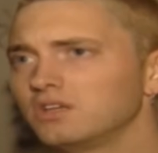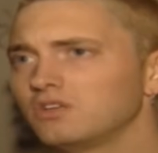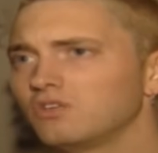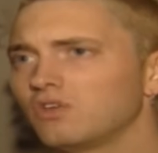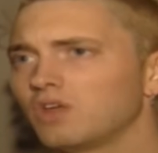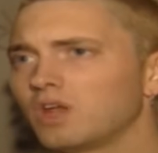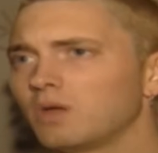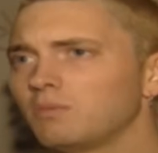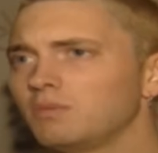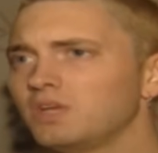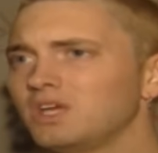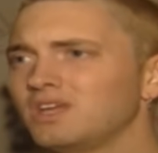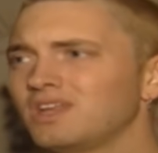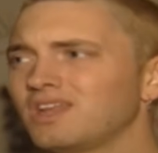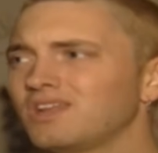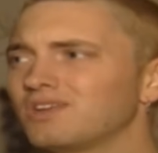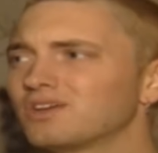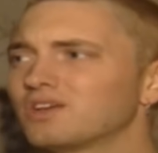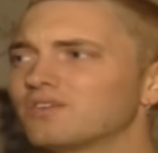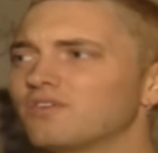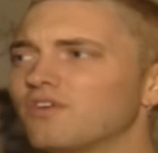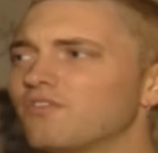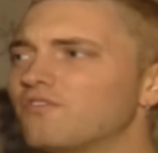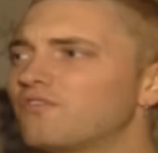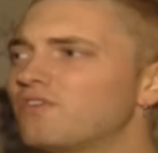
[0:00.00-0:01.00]
You know what I mean? I don't
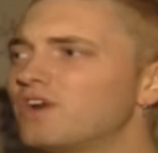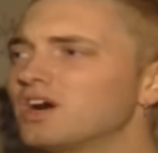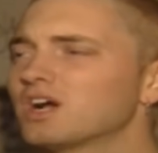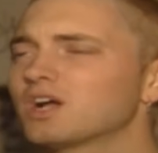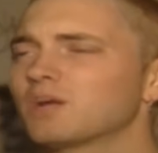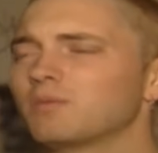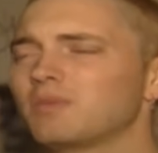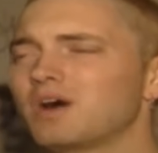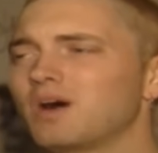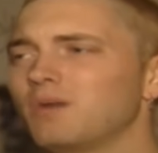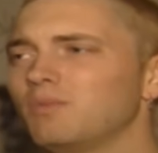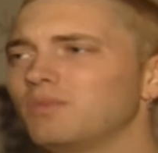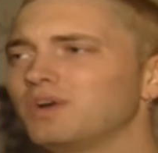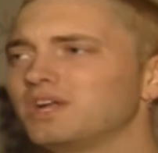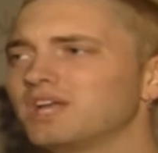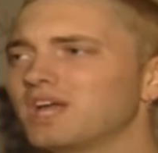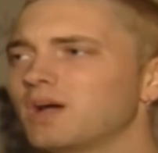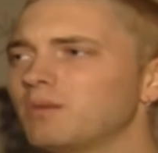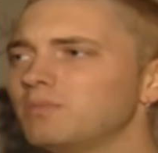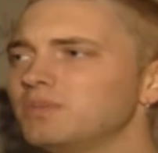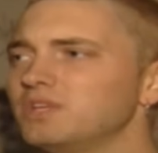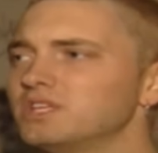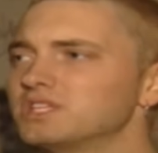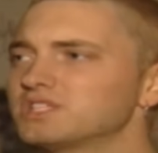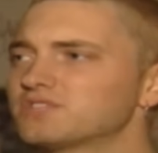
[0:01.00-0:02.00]
give a fuck about money.
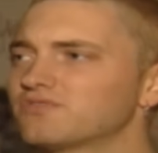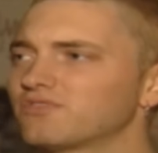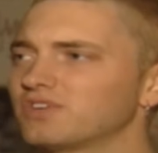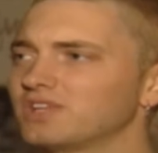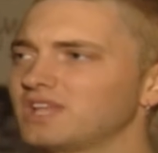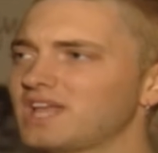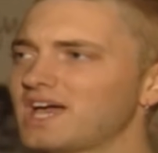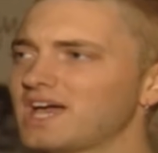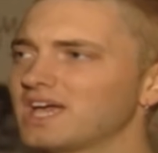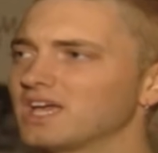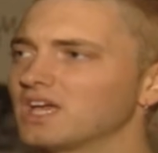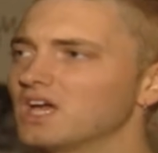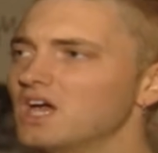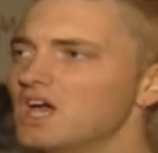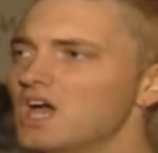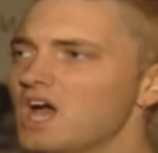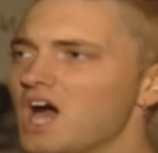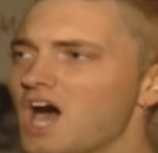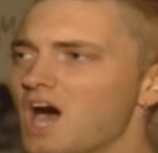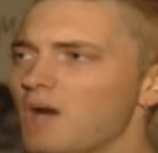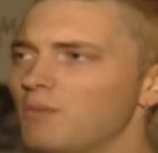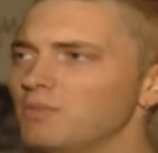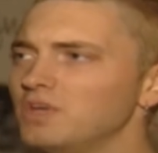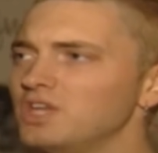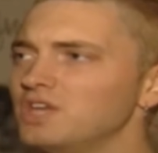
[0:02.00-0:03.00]
I'm in this for like,
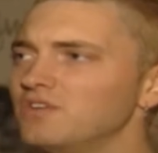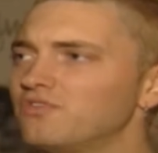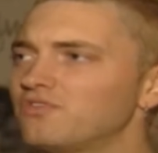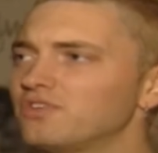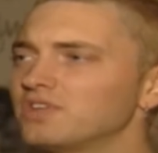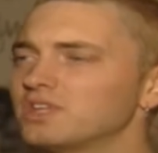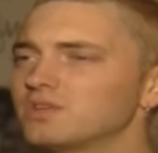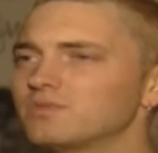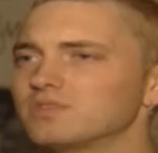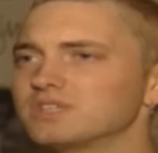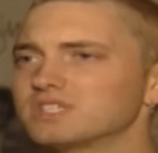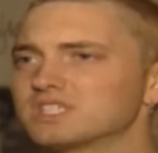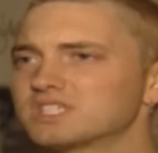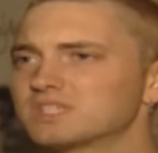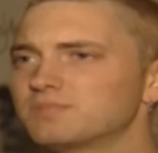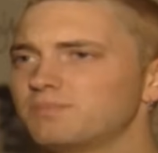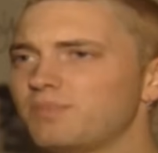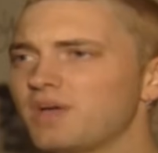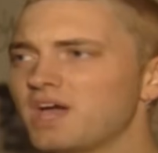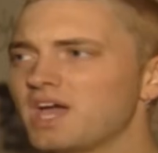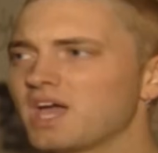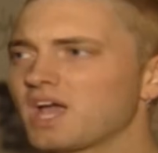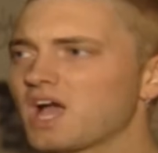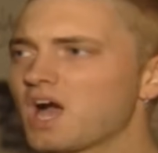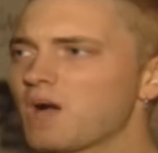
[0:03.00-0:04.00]
I'm in it for the
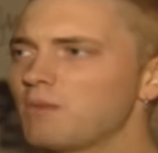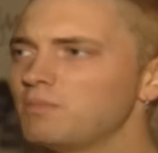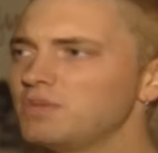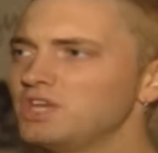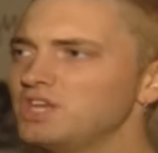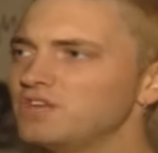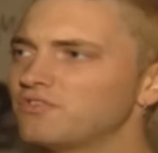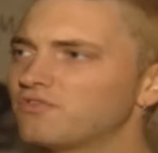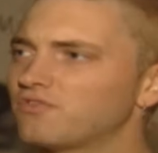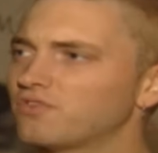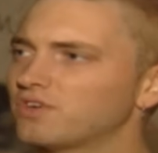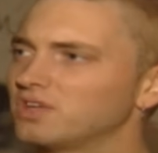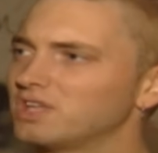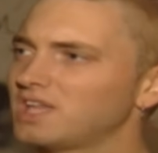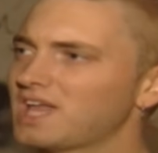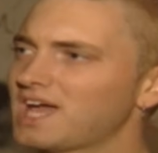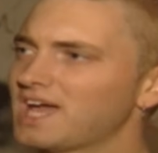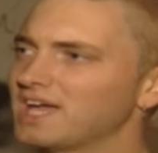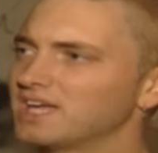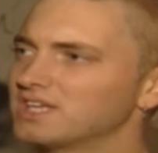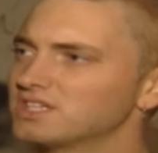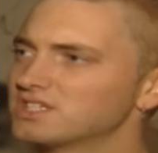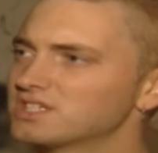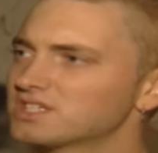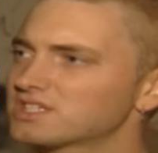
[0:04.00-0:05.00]
respect. I'm in it for
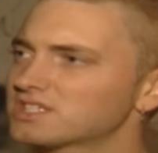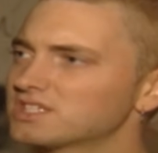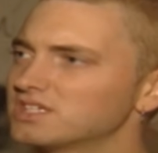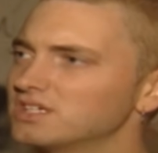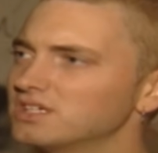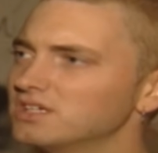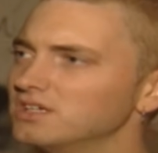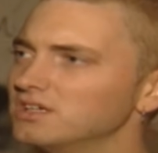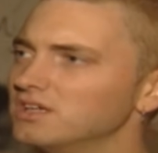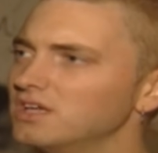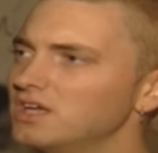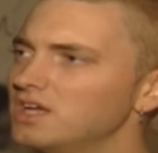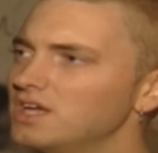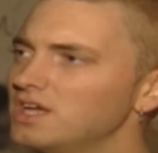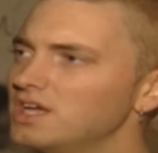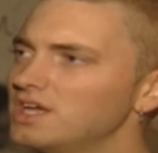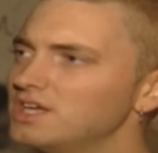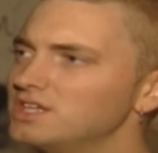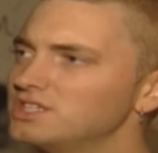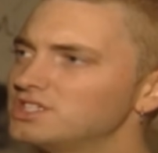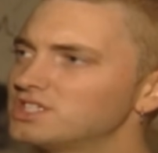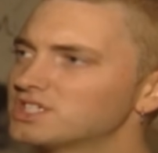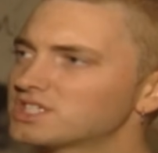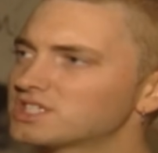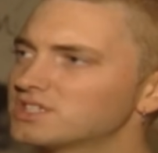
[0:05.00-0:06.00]
like just
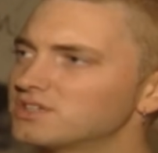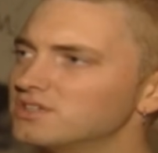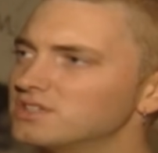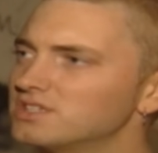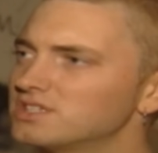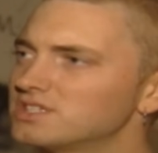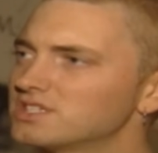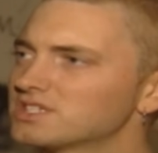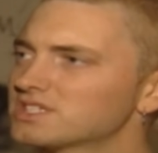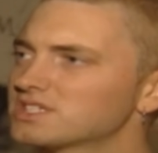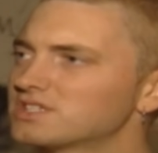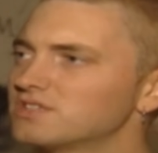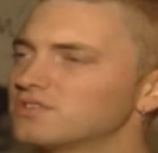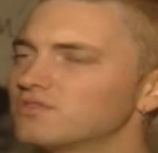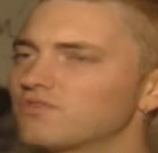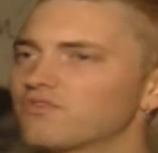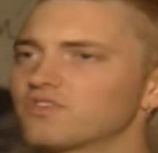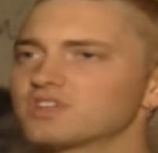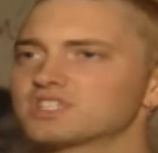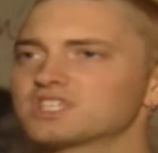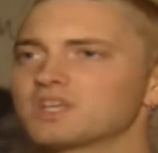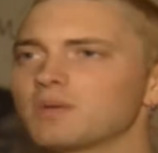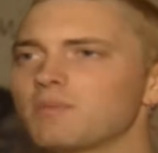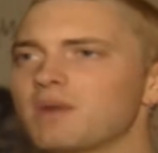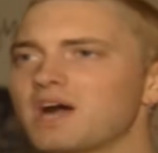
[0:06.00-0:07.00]

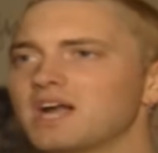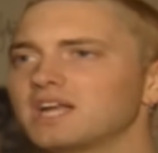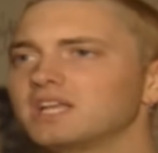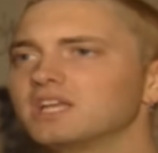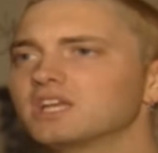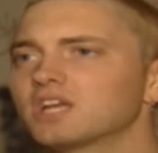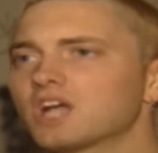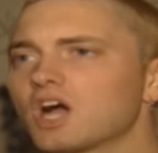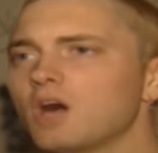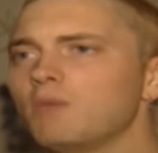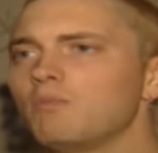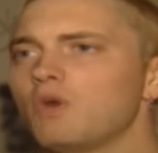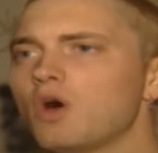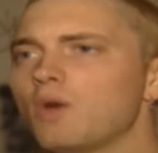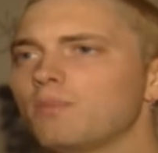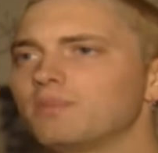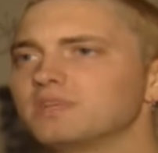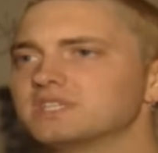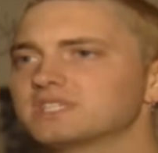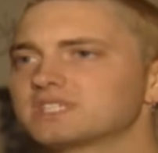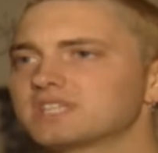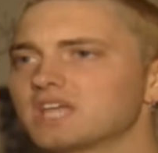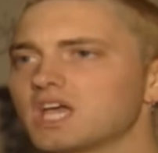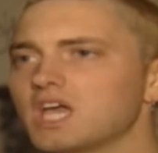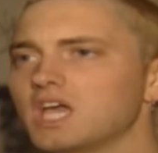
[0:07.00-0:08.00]
for somebody to come up
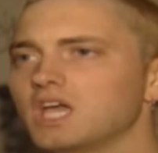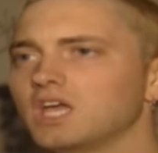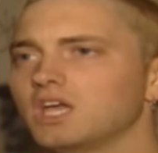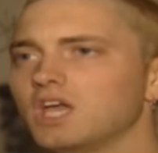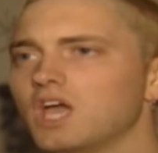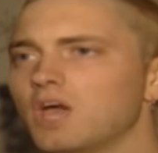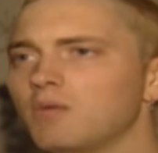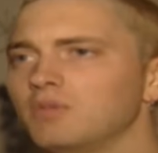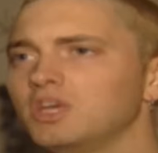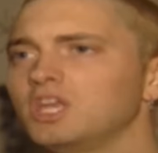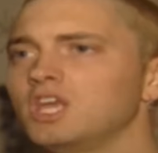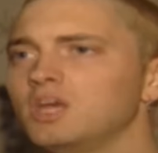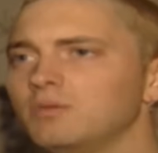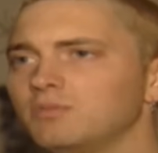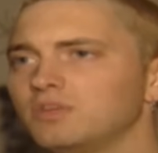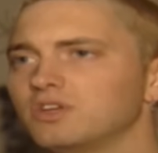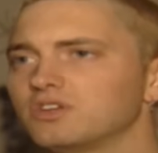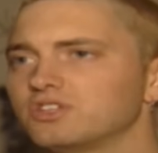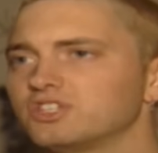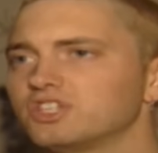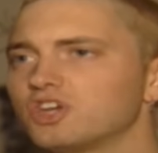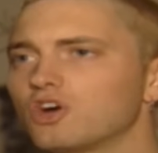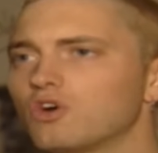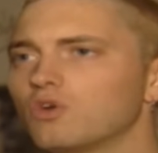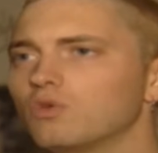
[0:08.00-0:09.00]
and say, Eminem,
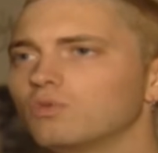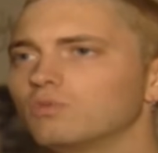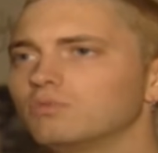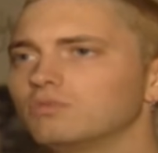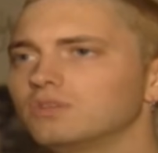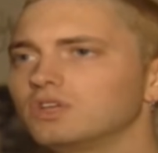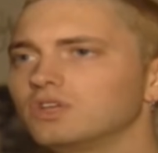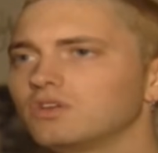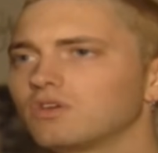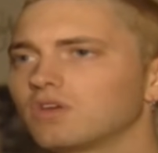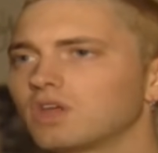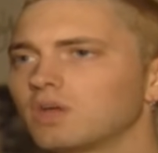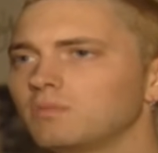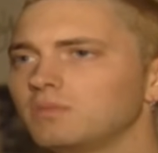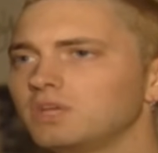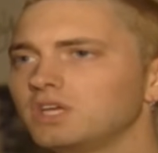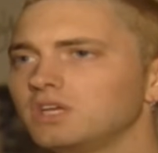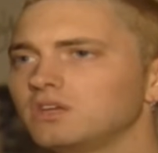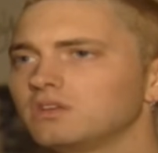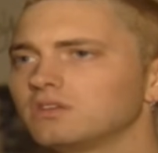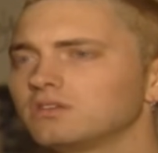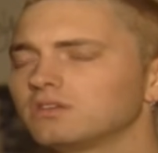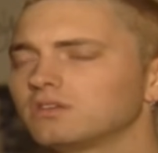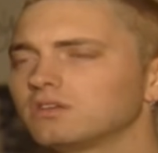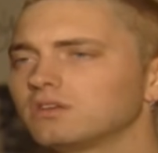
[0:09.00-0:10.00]
you're dope. You know what I
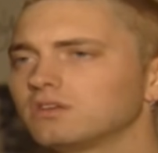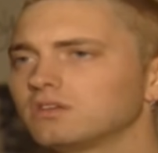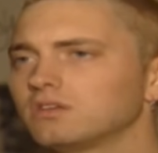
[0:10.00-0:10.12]
mean?